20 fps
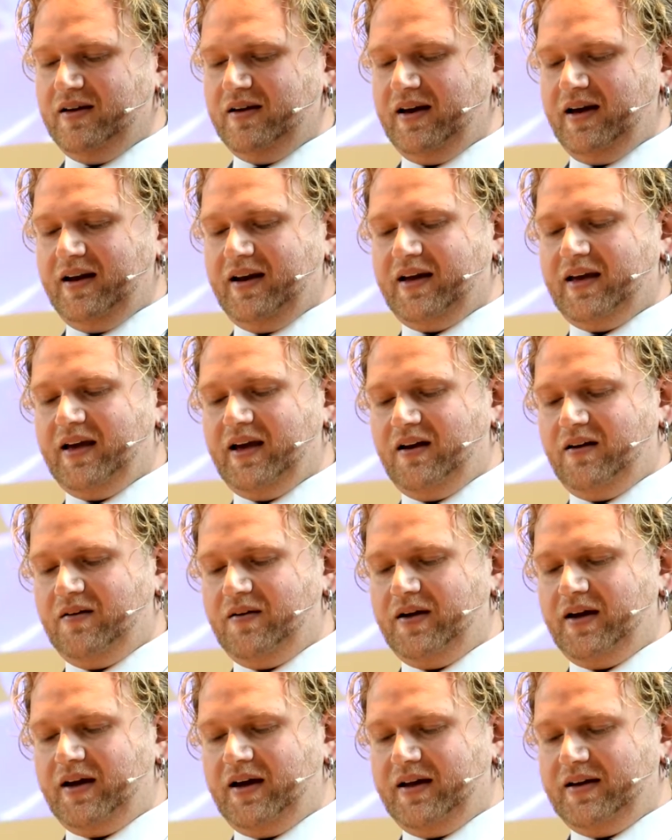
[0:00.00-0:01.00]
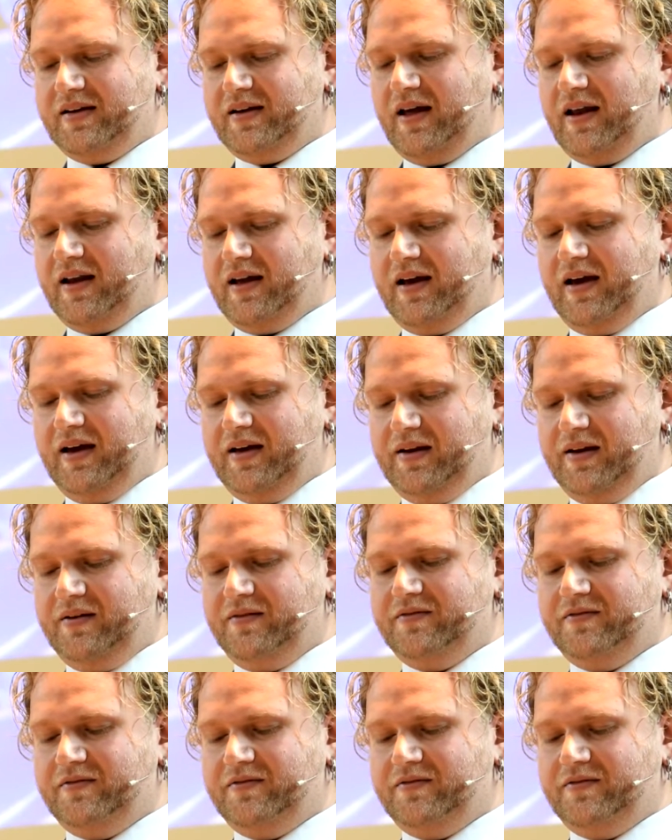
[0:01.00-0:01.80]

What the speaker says: and a caring and dedicated